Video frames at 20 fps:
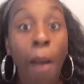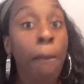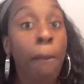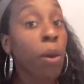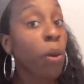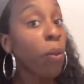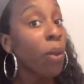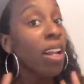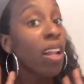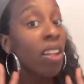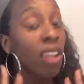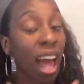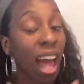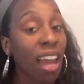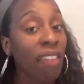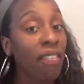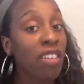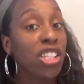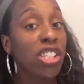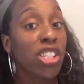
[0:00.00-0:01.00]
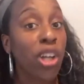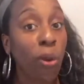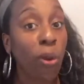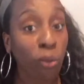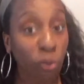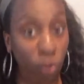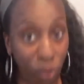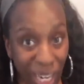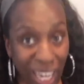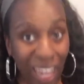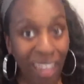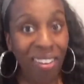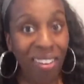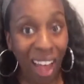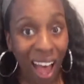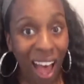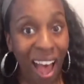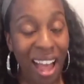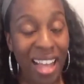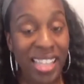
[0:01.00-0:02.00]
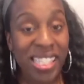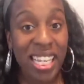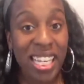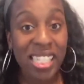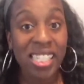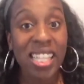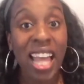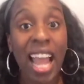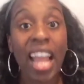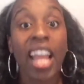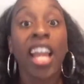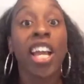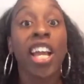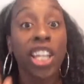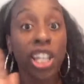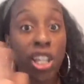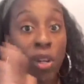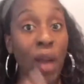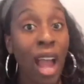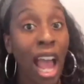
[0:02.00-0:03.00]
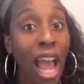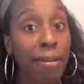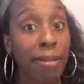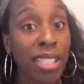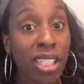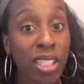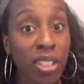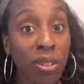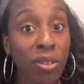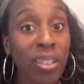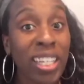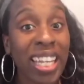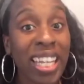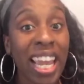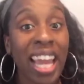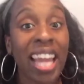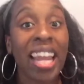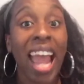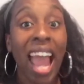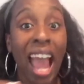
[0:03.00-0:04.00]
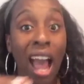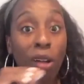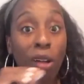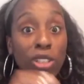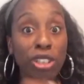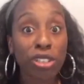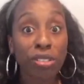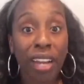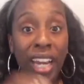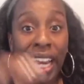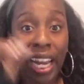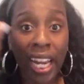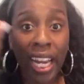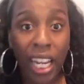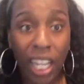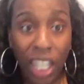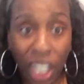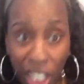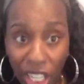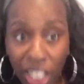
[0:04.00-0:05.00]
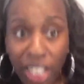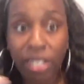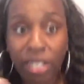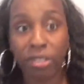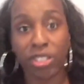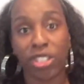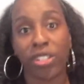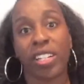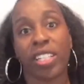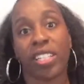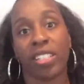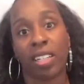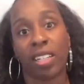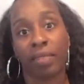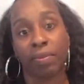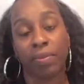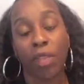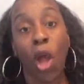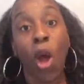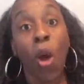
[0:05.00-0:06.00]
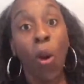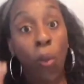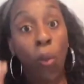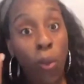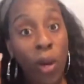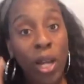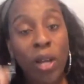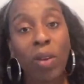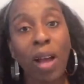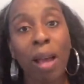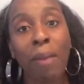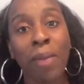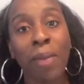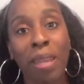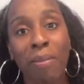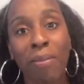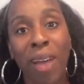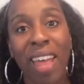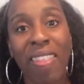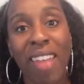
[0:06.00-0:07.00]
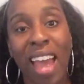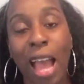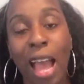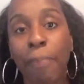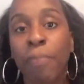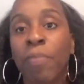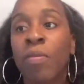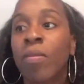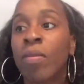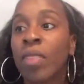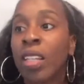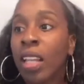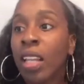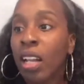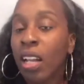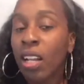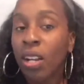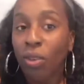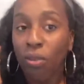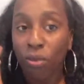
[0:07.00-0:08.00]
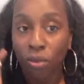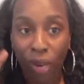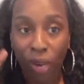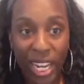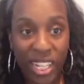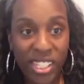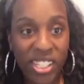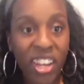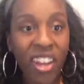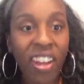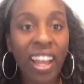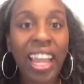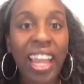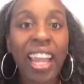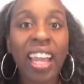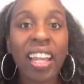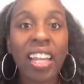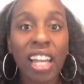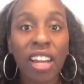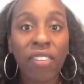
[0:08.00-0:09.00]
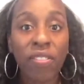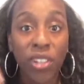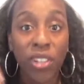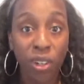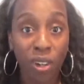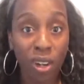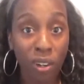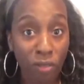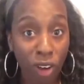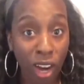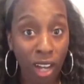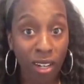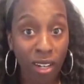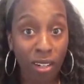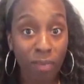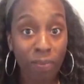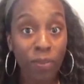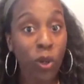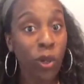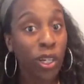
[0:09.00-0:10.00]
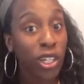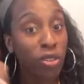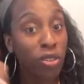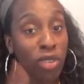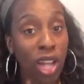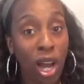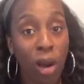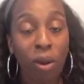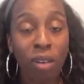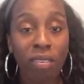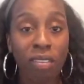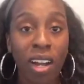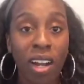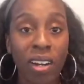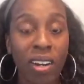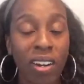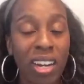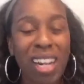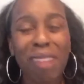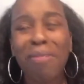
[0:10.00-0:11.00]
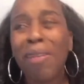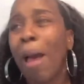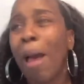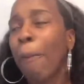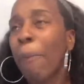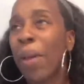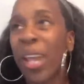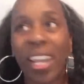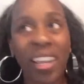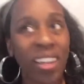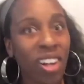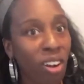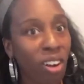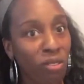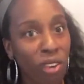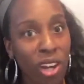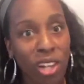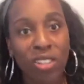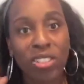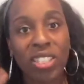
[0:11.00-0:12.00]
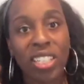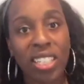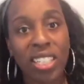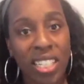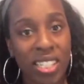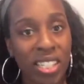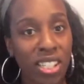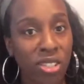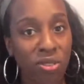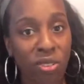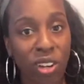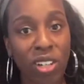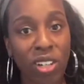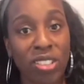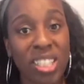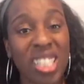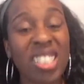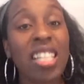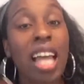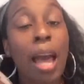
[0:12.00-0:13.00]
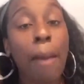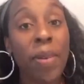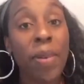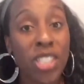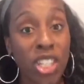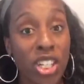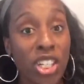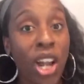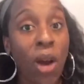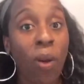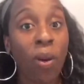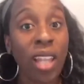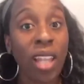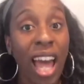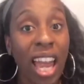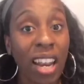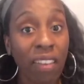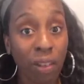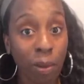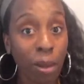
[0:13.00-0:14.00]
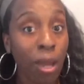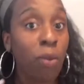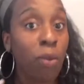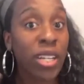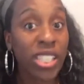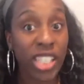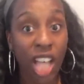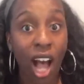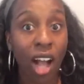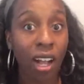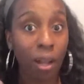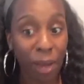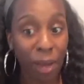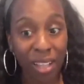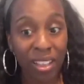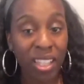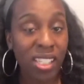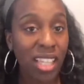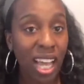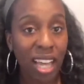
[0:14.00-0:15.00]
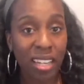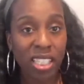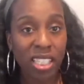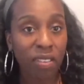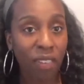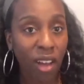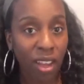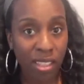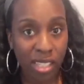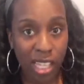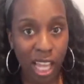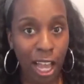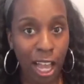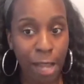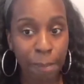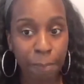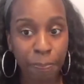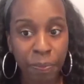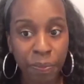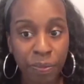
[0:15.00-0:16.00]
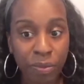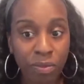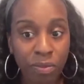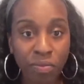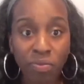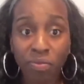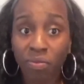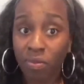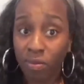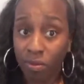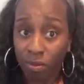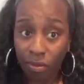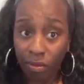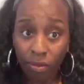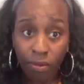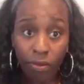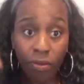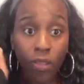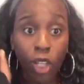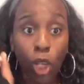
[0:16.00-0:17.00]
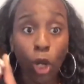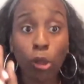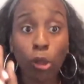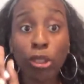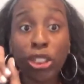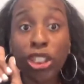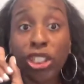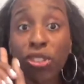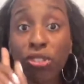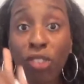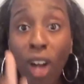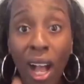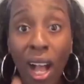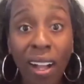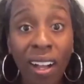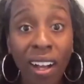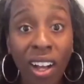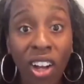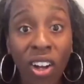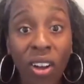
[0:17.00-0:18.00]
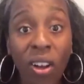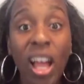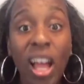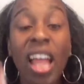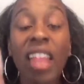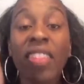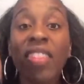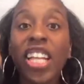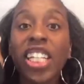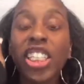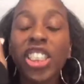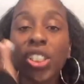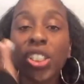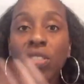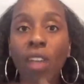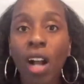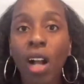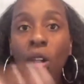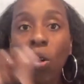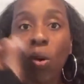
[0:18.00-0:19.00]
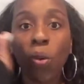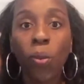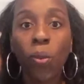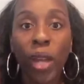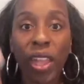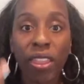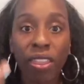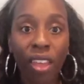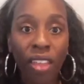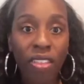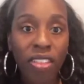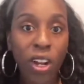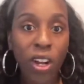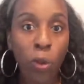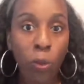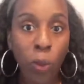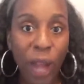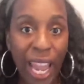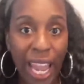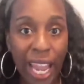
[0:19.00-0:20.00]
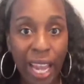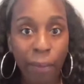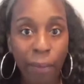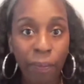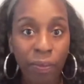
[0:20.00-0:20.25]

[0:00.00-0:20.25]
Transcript: But what a lot of us don't realize is that you absolutely can out-train good nutrition. What do I mean by that? Raise your hand if you're a runner or you know a runner. And I'm not picking on runners and distance runners. I just happen to know a lot of them, and we talk about this kind of stuff all the time. Who struggle, they struggle with their weight.